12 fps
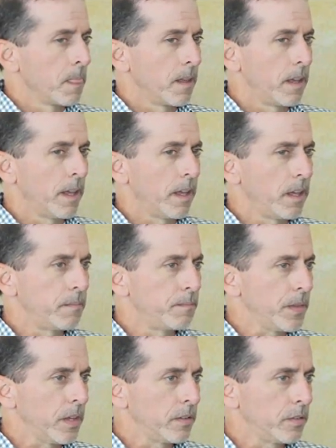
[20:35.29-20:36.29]
And
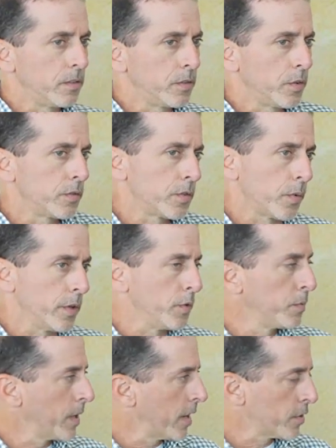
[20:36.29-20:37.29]
and so, are you
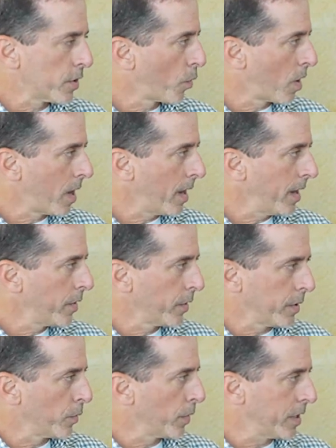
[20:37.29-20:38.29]
nationwide? Are
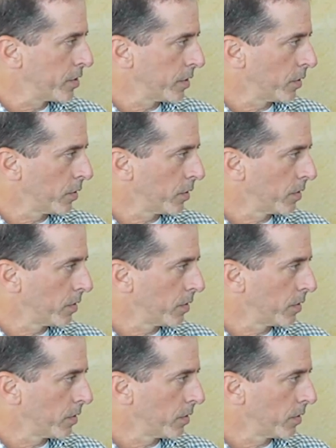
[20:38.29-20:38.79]
you regional?